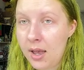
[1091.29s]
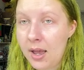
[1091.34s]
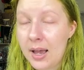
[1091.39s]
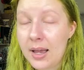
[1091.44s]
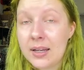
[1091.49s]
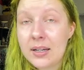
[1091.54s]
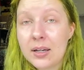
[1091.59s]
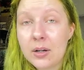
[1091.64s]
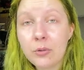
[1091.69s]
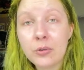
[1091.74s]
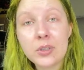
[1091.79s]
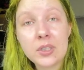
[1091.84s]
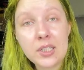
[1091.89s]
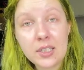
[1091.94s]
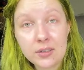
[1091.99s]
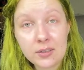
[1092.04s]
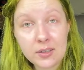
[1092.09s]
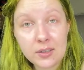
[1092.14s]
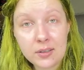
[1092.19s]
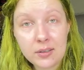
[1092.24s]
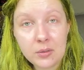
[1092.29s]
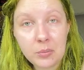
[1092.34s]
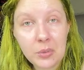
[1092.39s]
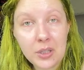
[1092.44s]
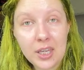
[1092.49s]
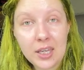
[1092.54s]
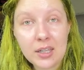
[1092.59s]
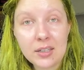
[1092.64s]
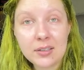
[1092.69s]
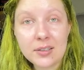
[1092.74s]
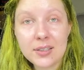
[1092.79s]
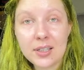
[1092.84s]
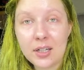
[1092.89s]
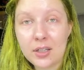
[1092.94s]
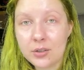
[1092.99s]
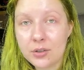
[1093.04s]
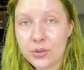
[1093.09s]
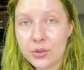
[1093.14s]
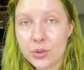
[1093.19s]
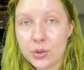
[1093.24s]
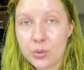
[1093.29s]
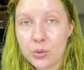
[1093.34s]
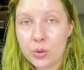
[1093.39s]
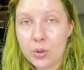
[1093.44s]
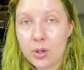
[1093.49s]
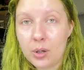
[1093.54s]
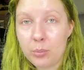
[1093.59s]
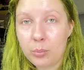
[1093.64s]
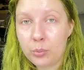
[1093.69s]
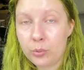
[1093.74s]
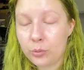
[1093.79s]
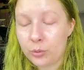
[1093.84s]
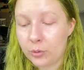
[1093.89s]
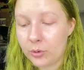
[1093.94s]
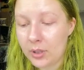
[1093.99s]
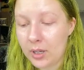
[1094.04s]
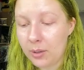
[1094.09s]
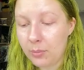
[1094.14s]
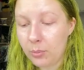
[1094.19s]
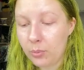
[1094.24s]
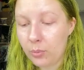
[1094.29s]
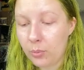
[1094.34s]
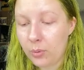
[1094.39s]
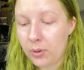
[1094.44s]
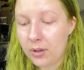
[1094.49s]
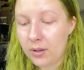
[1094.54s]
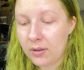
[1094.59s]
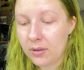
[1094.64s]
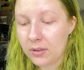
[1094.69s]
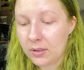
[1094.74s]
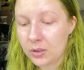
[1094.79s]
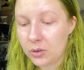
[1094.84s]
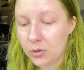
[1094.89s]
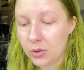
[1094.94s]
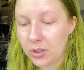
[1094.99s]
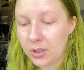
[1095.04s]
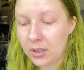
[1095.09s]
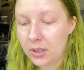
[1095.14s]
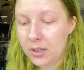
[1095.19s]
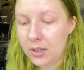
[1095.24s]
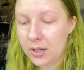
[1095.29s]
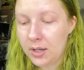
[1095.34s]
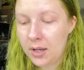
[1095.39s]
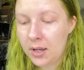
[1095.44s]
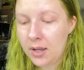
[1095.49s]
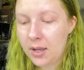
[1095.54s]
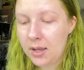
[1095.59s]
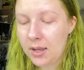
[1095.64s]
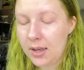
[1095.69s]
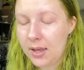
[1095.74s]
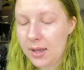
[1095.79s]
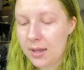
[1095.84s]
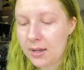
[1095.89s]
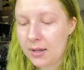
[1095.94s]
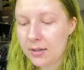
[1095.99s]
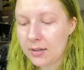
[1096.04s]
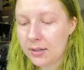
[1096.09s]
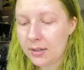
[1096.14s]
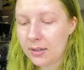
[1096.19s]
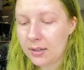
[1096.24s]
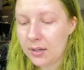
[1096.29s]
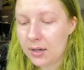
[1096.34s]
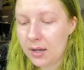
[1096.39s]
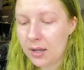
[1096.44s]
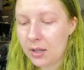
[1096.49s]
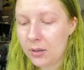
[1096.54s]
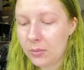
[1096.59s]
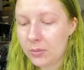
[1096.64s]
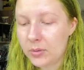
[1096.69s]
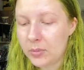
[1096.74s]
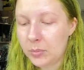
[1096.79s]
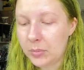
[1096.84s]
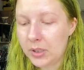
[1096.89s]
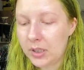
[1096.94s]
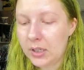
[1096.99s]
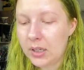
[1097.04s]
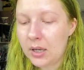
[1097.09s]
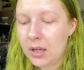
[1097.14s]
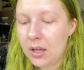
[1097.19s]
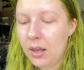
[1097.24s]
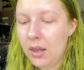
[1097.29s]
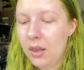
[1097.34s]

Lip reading: and now it doesn't because I do a prep with a drill and it helps me a